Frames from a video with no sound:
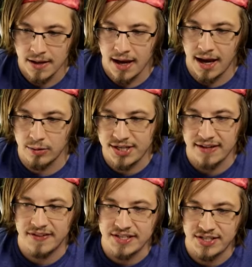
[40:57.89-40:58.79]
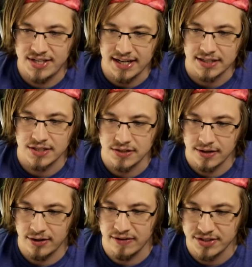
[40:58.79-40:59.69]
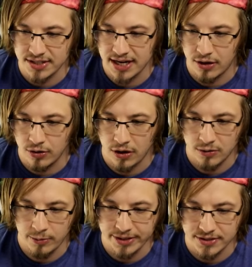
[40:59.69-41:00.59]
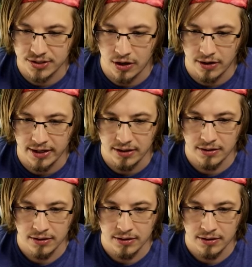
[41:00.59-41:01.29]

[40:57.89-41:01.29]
Uh, we'll take this six. It'll give us a tarot card when we discard it.